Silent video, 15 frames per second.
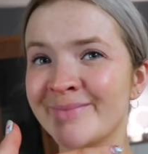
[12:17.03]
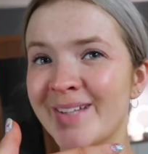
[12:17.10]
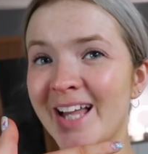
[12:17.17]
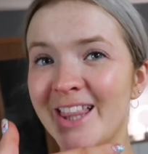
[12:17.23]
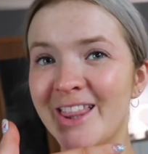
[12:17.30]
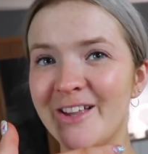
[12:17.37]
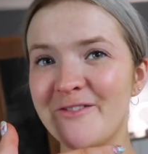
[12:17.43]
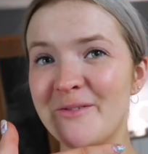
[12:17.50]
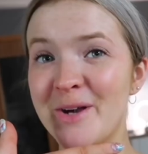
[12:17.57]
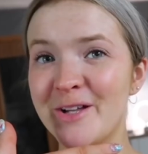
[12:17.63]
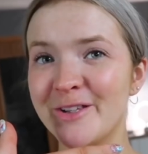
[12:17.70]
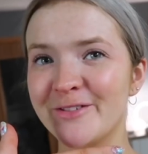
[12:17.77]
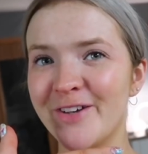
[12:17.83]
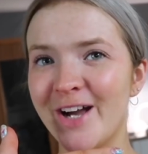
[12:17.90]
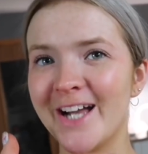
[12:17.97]
I love a bit
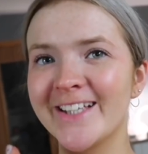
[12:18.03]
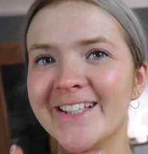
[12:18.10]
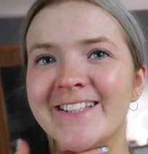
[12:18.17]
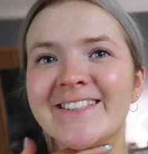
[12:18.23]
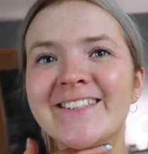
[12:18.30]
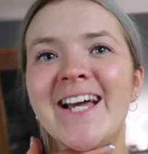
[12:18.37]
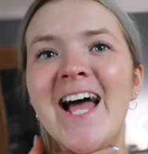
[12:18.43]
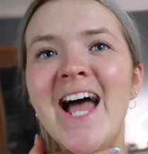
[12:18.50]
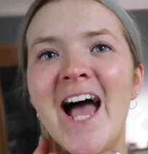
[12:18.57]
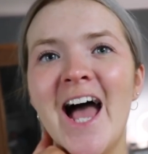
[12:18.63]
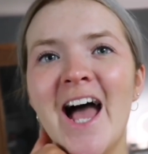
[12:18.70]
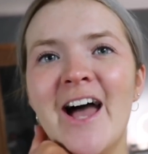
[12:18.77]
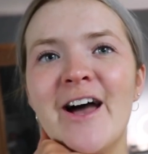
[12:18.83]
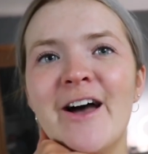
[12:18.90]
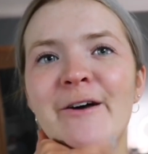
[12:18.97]
of Love Island.
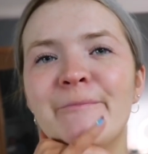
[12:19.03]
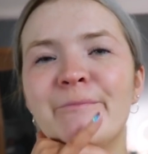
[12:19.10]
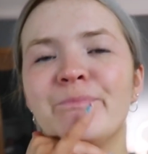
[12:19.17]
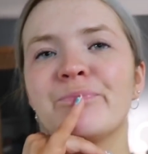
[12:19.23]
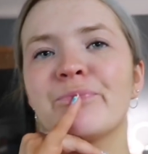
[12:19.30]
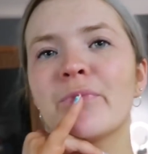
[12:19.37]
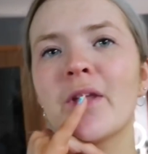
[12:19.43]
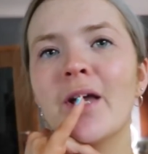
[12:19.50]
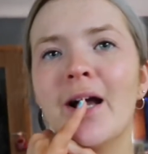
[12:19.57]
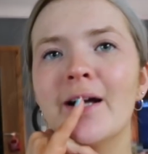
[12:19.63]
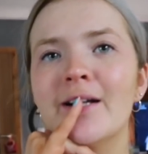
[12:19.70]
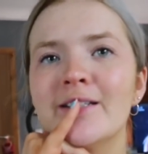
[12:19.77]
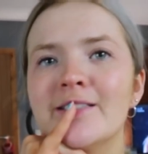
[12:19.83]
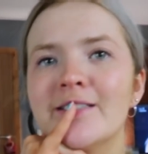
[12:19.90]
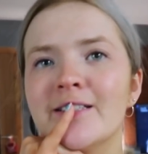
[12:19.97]
And
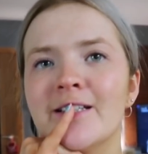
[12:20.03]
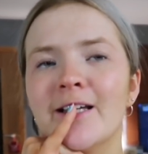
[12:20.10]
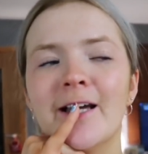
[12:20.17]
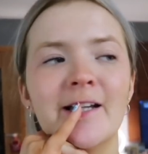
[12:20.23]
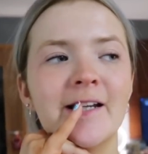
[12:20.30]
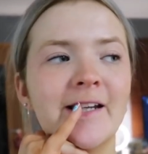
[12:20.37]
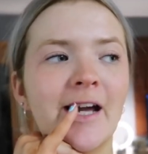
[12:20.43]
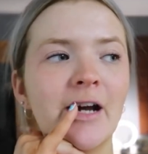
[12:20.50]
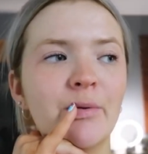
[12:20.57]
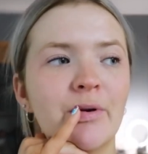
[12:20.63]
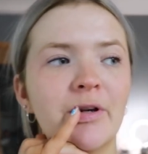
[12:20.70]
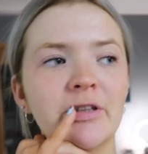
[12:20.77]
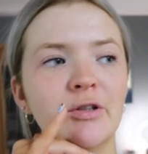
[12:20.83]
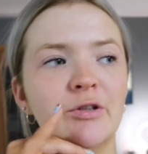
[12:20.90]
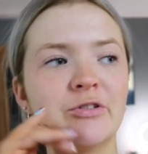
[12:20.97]
then now
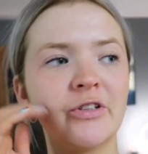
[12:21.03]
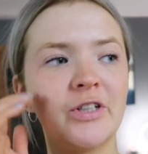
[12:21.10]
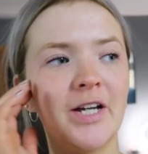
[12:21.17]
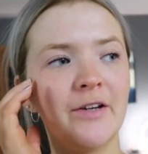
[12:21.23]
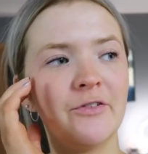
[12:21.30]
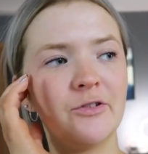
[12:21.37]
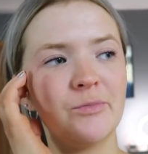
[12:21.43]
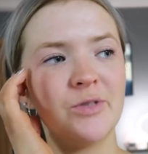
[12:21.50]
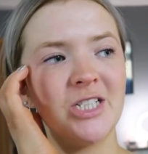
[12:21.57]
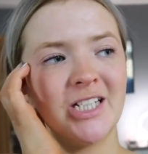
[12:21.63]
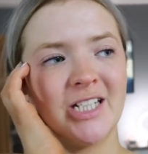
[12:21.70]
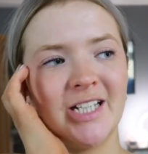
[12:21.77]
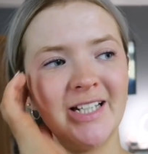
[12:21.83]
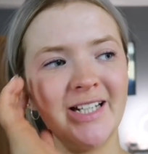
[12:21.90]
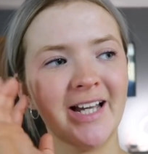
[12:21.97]
Lou's gonna have some
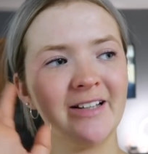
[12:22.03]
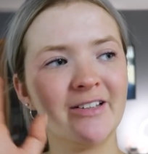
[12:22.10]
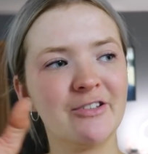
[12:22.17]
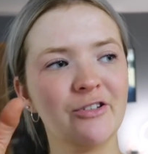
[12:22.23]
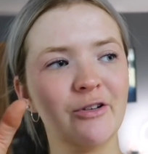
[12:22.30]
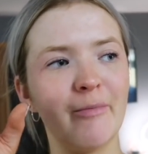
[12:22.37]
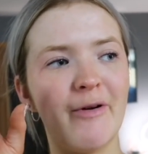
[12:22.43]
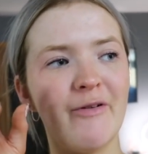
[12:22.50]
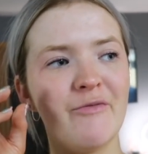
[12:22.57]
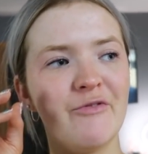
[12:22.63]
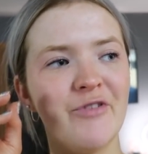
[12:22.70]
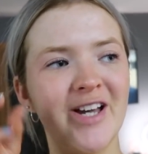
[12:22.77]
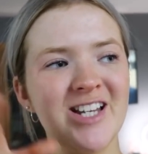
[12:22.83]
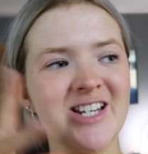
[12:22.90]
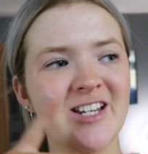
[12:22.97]
chicken and some
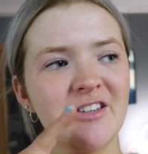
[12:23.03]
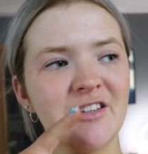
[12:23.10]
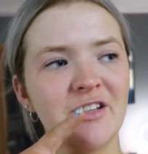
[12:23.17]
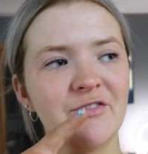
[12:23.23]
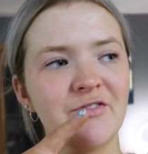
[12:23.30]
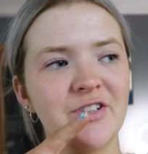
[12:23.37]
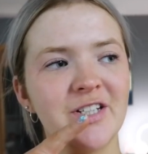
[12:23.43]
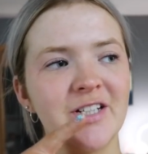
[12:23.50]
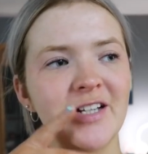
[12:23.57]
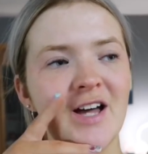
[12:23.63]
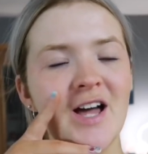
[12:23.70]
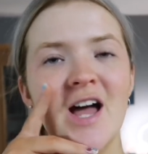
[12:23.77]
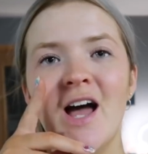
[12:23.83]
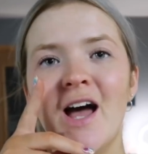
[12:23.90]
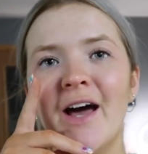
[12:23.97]
veg, I think, for
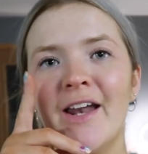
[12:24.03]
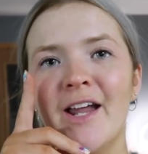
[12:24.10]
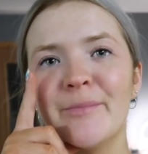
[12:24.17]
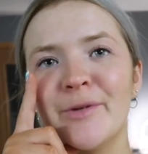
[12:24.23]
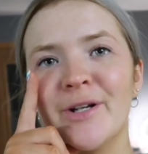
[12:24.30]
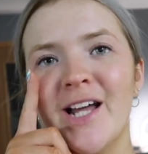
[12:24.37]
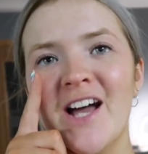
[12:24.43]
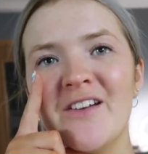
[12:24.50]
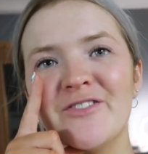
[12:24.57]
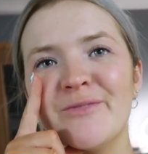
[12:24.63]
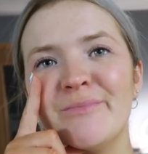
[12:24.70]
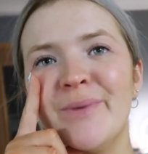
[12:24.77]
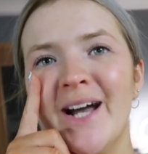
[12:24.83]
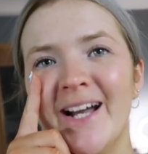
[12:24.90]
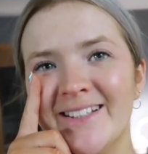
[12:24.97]
dinner. And I'm gonna have
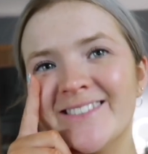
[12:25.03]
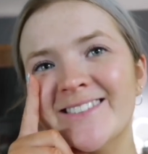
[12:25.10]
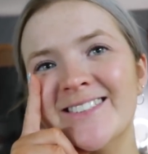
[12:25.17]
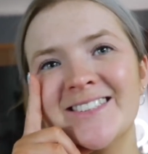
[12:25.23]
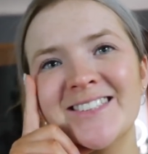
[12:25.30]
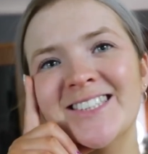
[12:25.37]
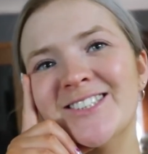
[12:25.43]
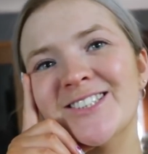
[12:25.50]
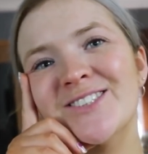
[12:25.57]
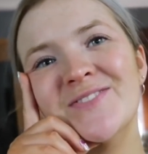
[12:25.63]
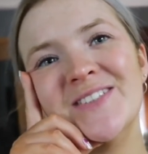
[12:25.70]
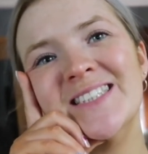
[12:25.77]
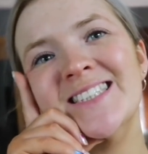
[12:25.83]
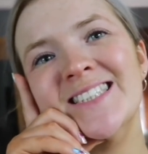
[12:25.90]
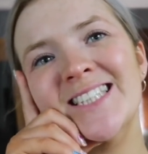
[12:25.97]
some pasta because I
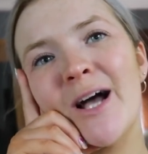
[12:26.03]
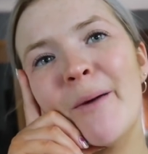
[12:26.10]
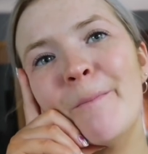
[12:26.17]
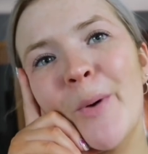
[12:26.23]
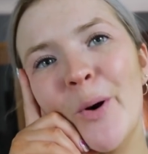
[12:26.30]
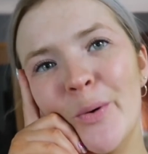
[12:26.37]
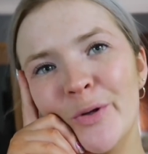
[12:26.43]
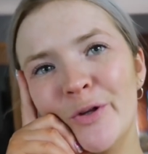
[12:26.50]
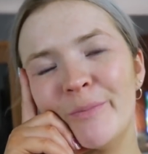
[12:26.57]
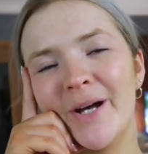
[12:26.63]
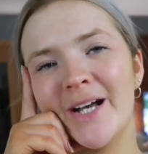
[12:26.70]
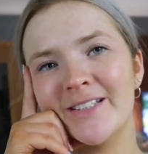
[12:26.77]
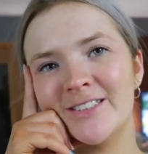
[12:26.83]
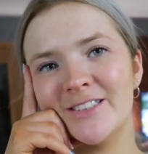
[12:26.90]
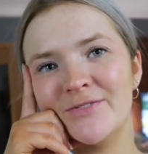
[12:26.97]
just fancy a bowl of
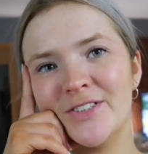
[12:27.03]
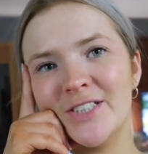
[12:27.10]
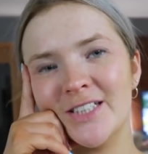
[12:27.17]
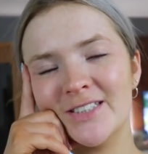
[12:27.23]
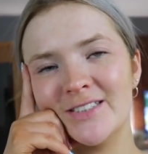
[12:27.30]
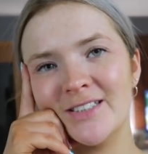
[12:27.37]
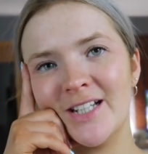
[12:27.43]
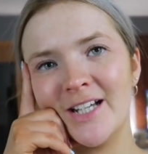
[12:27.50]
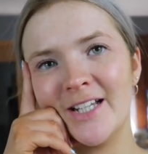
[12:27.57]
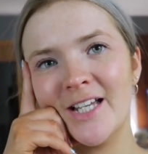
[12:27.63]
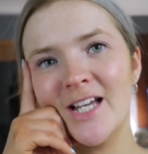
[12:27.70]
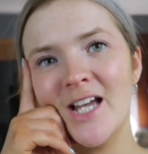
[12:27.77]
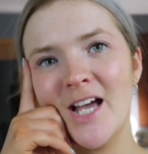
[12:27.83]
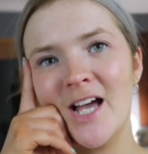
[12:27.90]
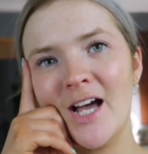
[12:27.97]
pasta for dinner
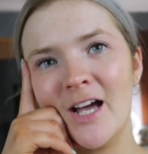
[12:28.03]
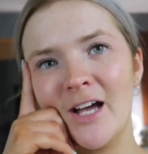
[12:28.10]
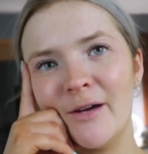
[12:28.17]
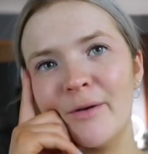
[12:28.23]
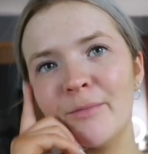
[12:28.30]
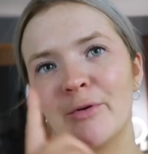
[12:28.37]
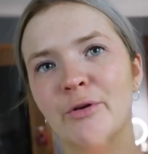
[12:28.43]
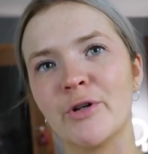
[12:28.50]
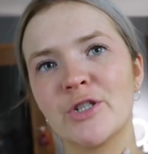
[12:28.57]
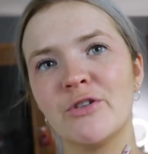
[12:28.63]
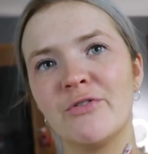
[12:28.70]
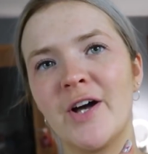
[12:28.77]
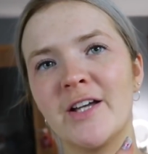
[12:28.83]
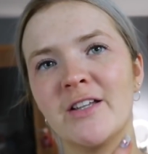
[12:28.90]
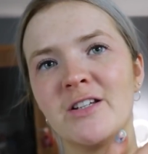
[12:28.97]
tonight. And we'll watch
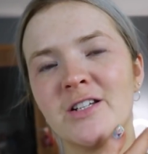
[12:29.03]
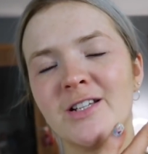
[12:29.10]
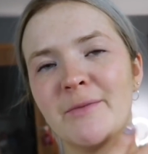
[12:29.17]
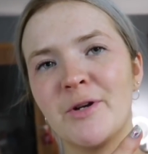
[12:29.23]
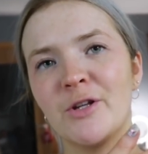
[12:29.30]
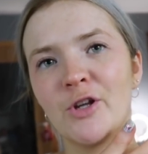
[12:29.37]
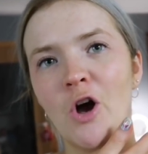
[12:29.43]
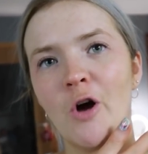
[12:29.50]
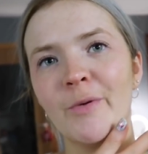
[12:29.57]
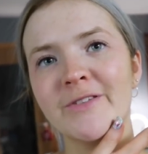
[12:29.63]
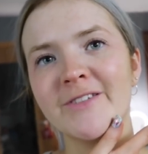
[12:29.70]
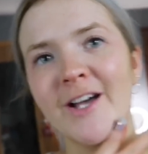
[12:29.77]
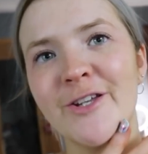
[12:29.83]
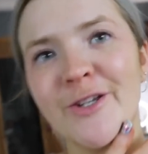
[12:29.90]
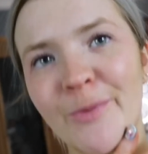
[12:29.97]
Love Island. Let me know in the
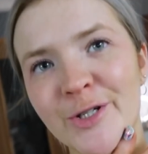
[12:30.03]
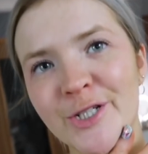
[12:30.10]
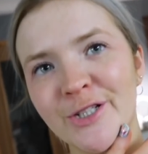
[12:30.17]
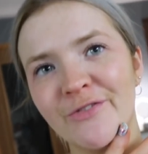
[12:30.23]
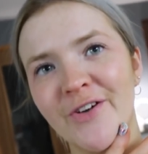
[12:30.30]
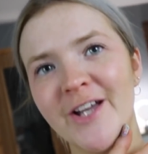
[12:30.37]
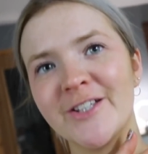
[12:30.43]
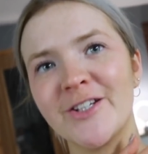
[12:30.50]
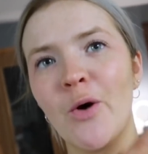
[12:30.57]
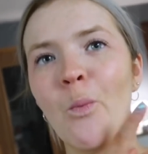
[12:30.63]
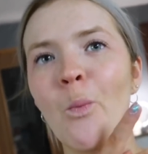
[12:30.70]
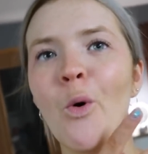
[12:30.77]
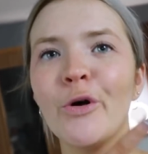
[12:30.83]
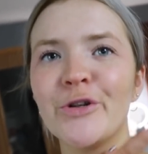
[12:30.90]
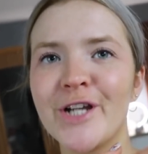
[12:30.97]
comments, are you watching Love
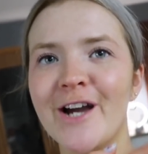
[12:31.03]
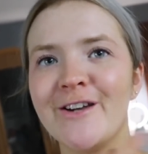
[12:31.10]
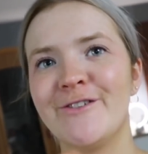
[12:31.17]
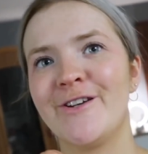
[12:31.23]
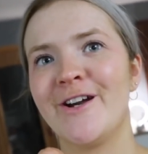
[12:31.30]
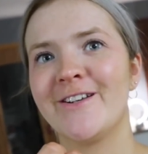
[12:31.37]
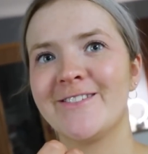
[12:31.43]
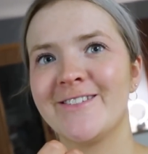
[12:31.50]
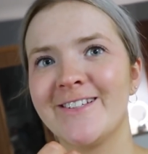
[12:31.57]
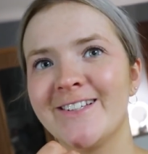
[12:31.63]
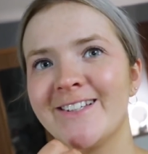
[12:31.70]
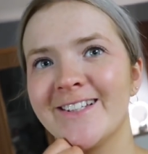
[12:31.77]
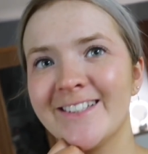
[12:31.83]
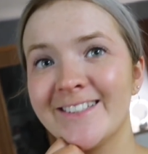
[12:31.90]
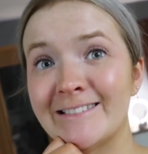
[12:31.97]
Island? What are you guys
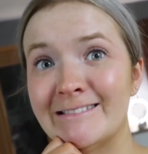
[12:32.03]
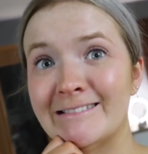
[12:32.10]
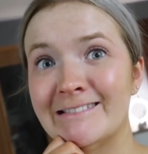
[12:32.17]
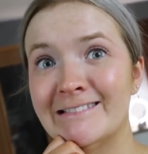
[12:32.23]
thinking?